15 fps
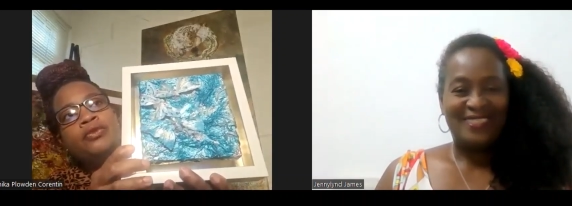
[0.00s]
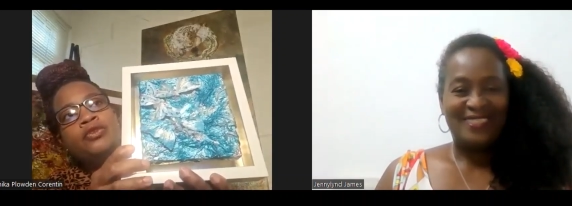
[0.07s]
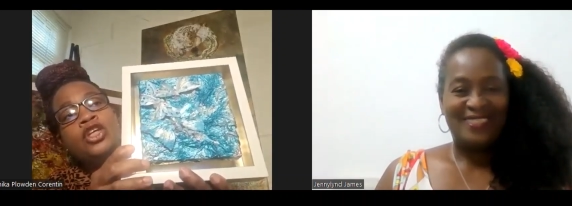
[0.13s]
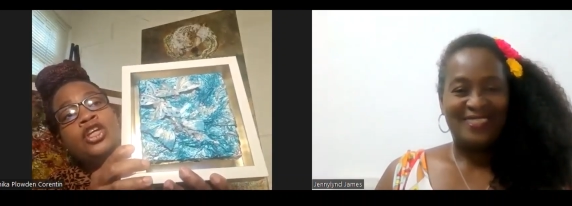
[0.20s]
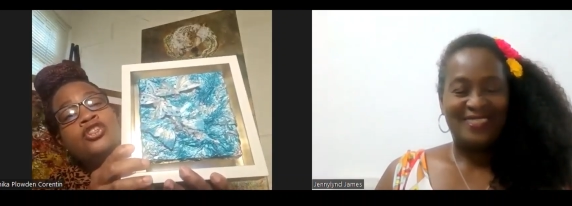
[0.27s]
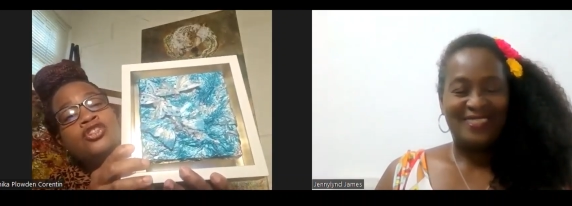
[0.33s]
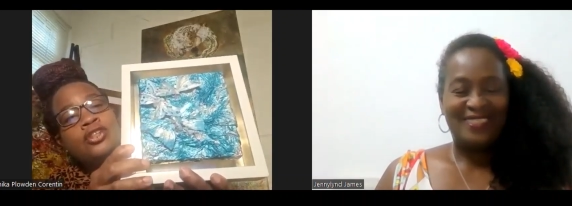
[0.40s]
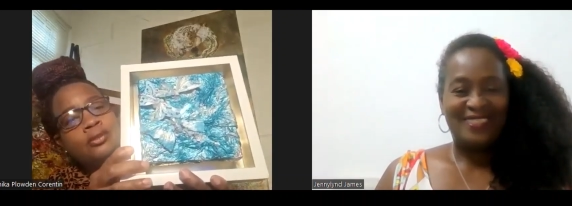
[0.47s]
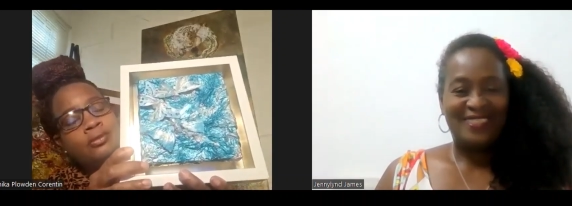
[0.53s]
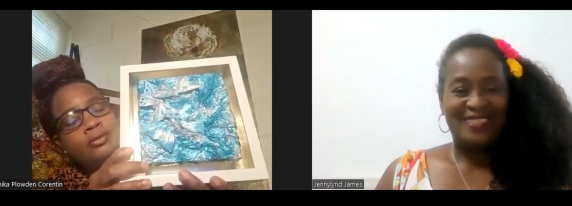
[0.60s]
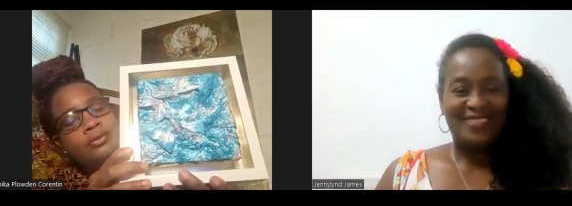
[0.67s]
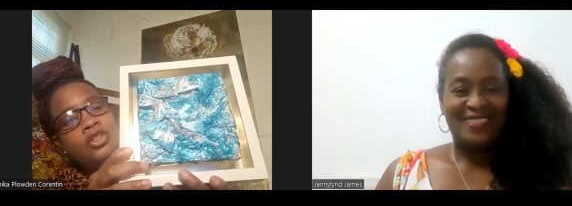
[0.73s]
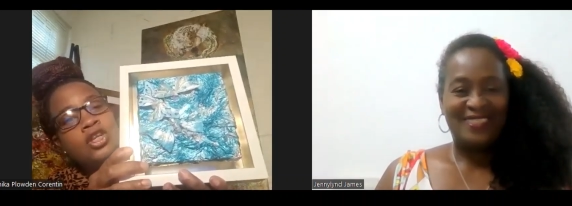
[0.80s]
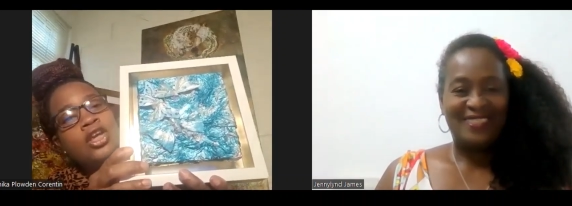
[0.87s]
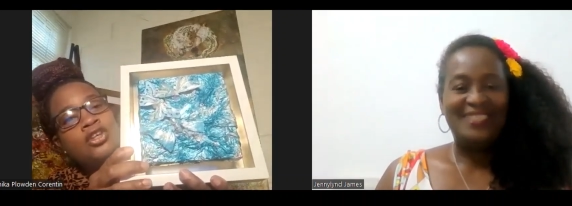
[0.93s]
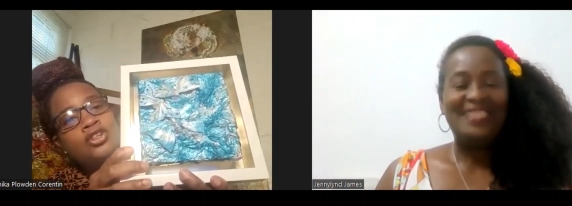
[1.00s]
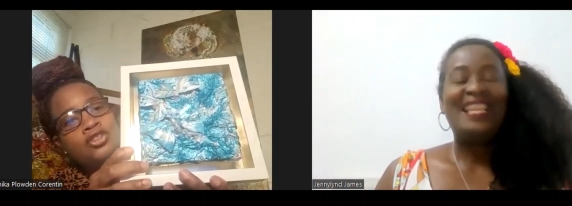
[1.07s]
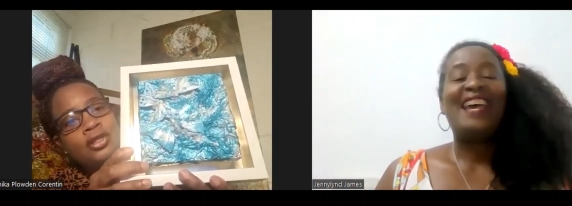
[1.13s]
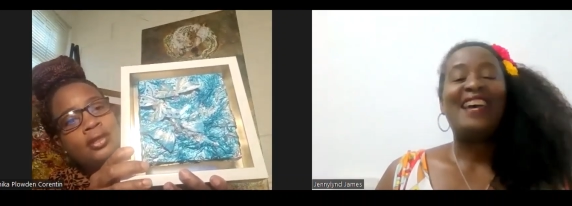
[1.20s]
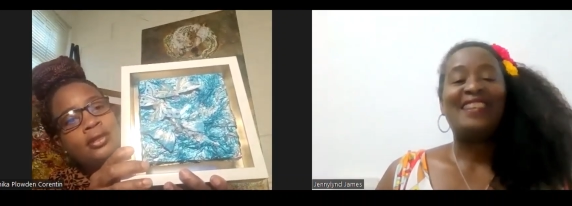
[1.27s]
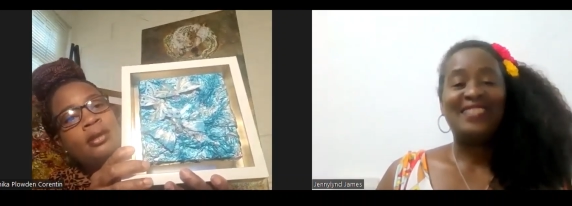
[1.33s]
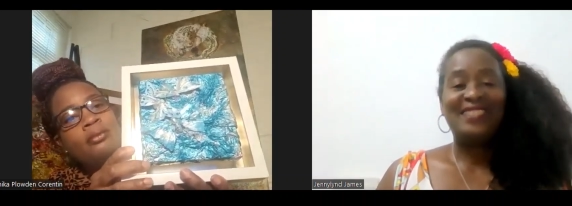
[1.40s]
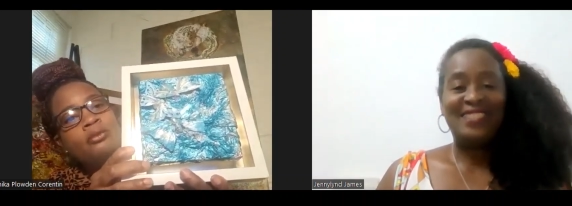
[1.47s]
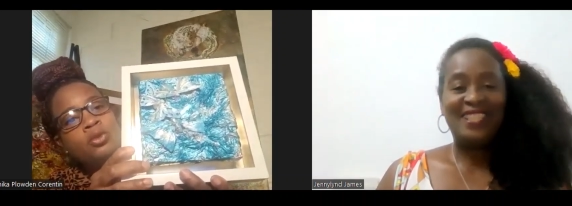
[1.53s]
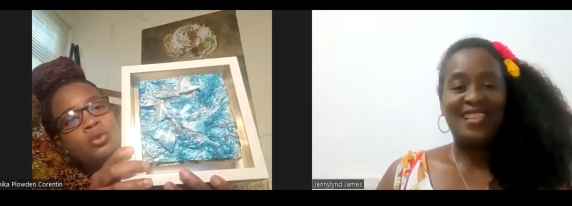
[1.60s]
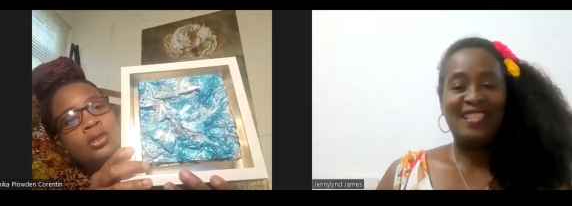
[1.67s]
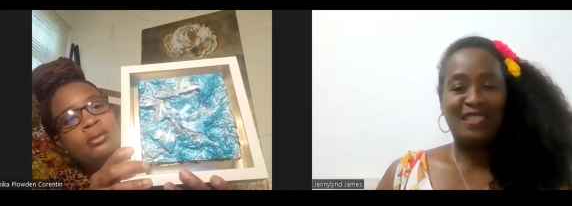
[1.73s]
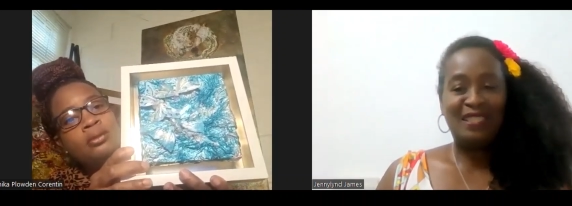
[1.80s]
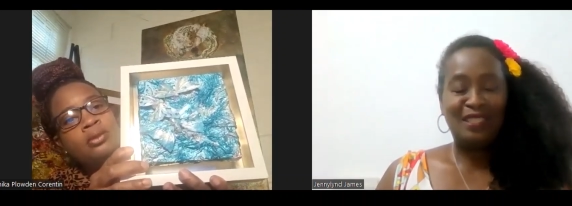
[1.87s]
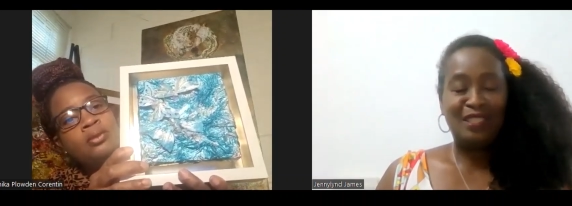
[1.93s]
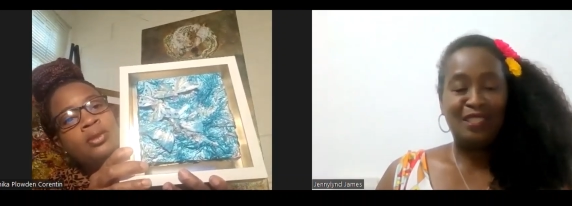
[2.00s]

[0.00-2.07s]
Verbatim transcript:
Speaker 1: changing, change yes, comes with, yes.